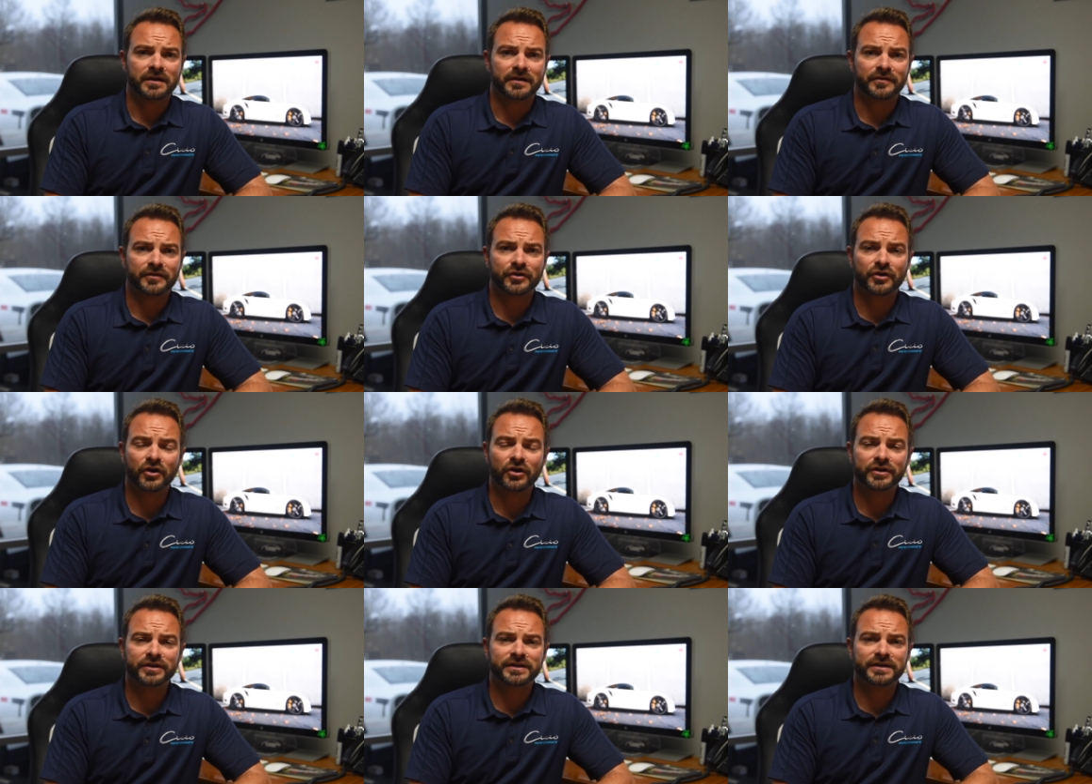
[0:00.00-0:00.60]
The
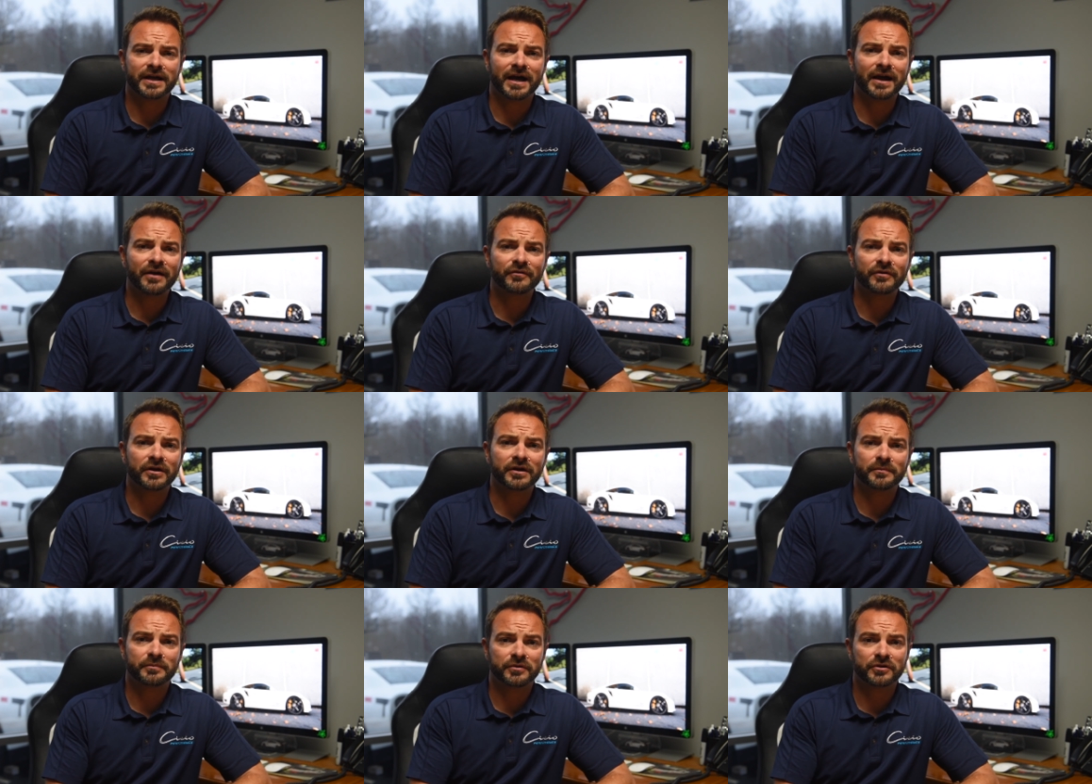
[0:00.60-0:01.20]
car did not
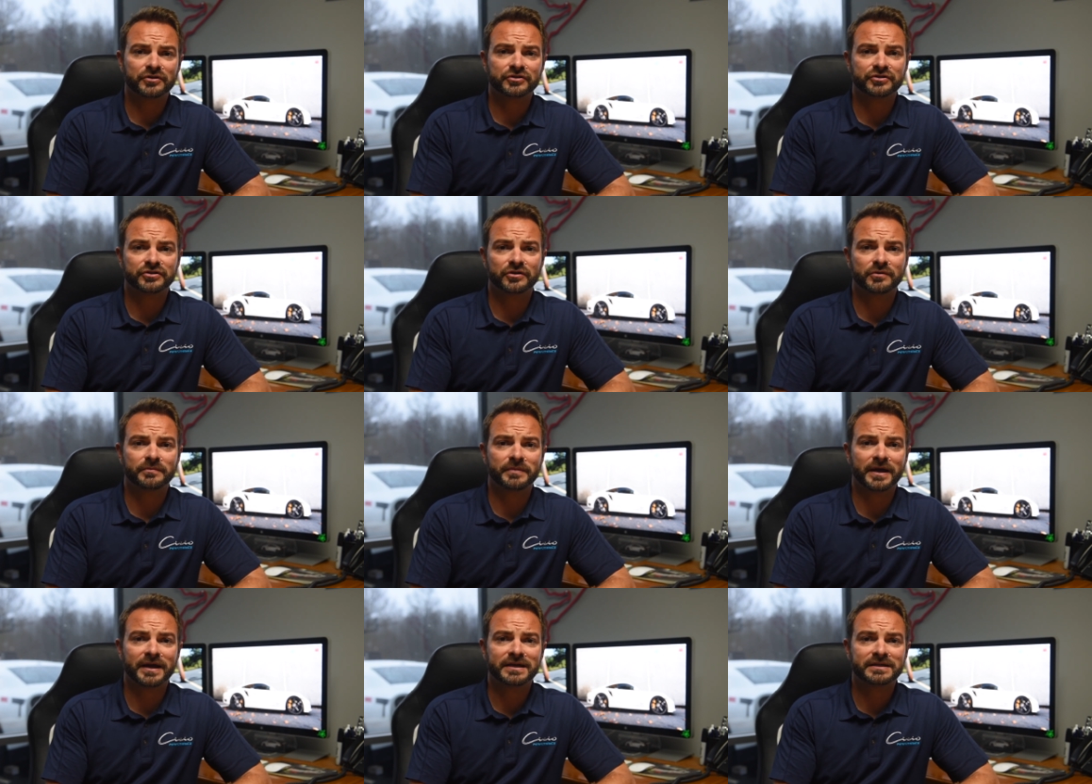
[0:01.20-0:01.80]
run a personal
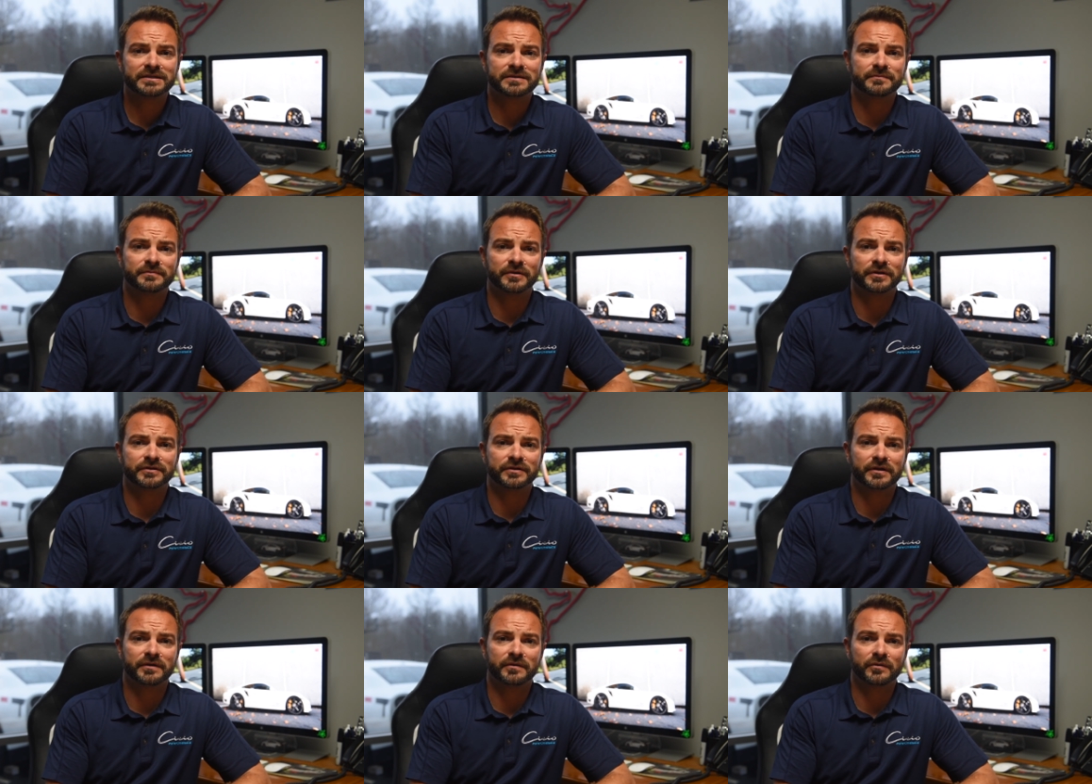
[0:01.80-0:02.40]
best,
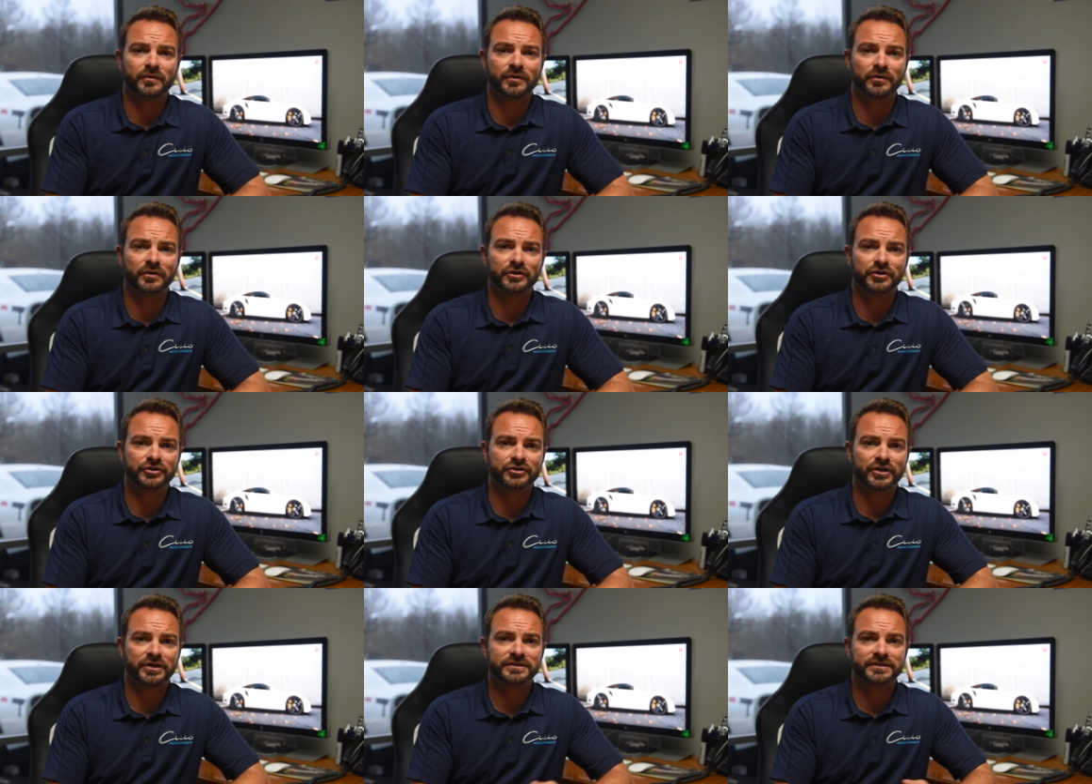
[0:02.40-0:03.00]
but we were
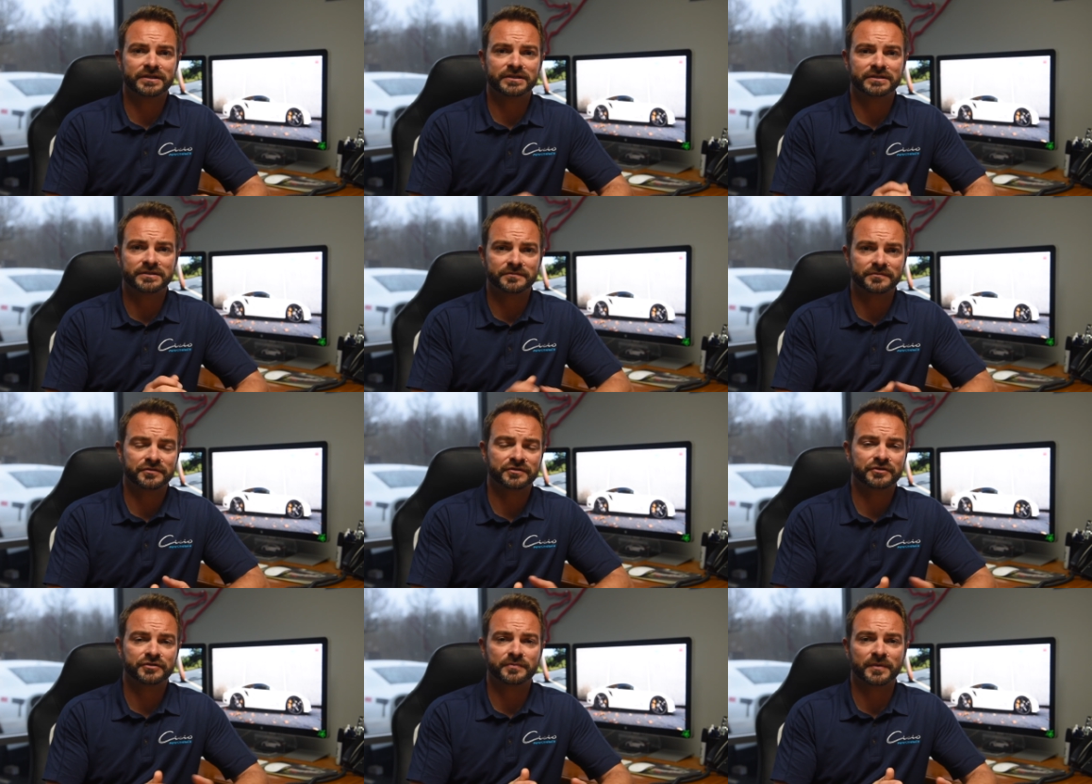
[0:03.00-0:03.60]
adjusting some
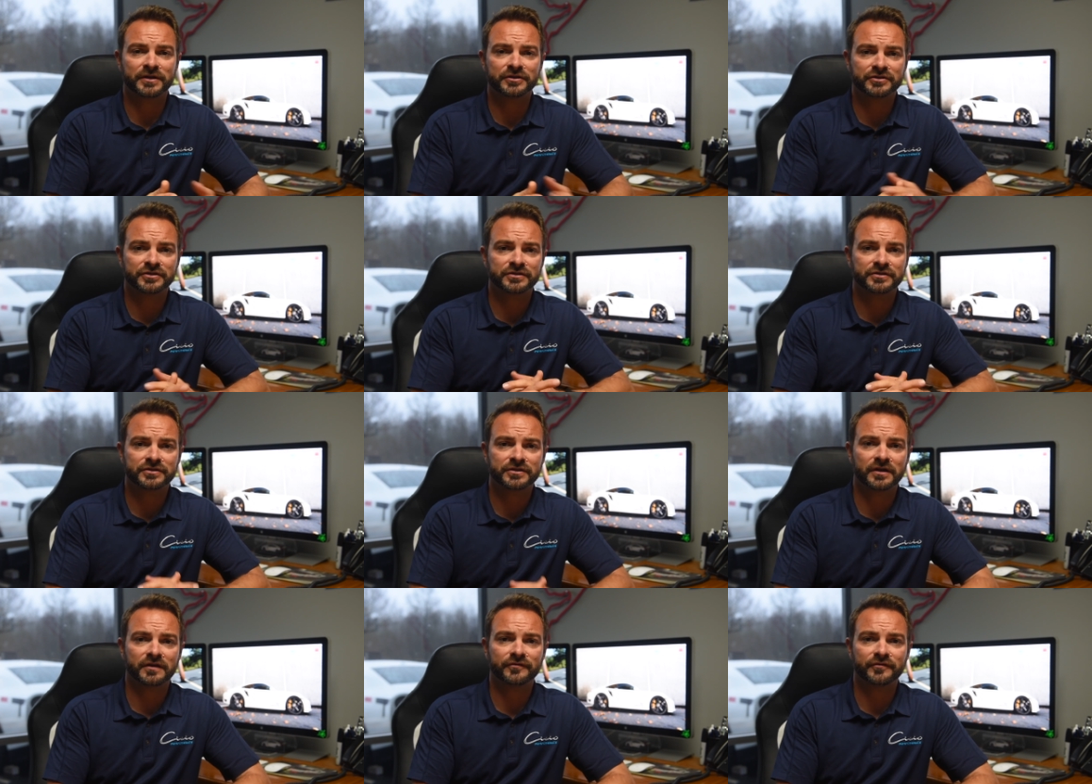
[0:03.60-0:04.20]
suspension
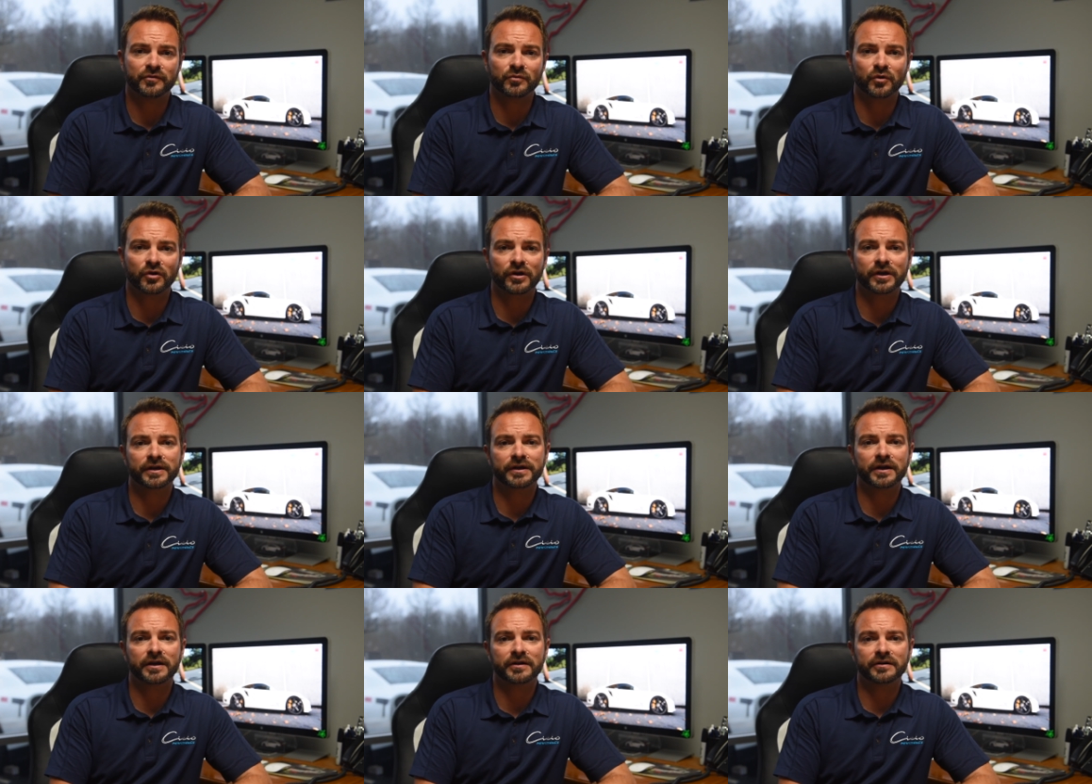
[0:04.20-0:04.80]
stuff and
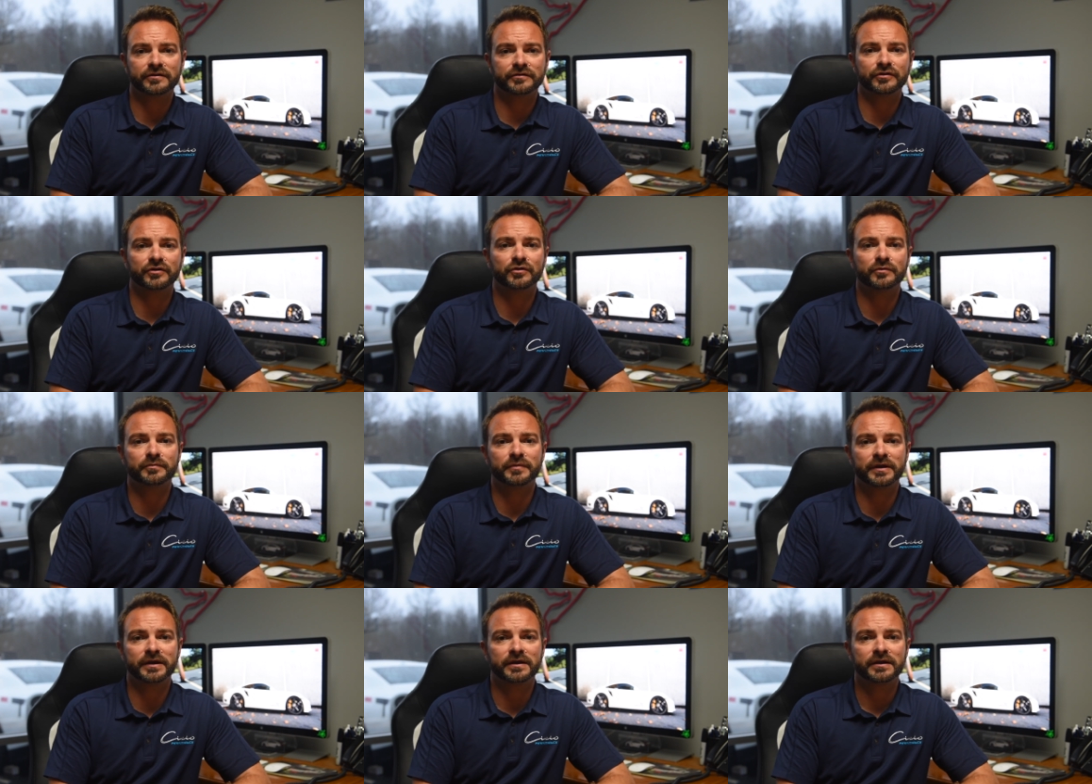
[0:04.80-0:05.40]
working on it a little
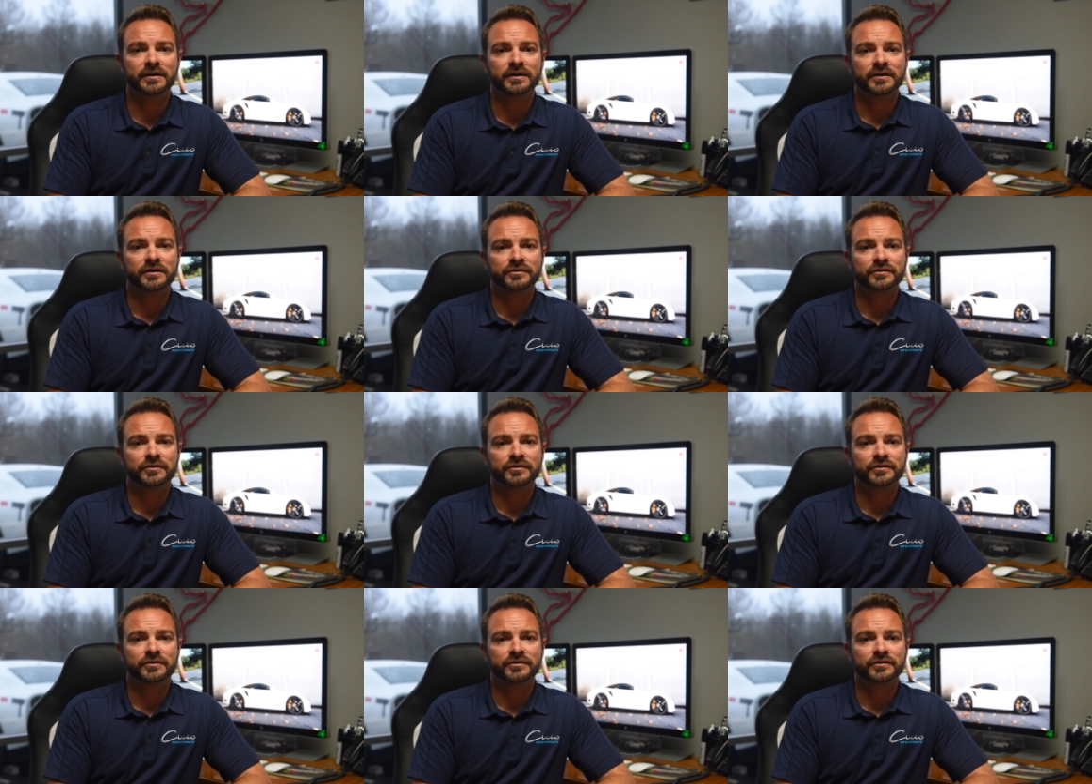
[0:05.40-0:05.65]
bit.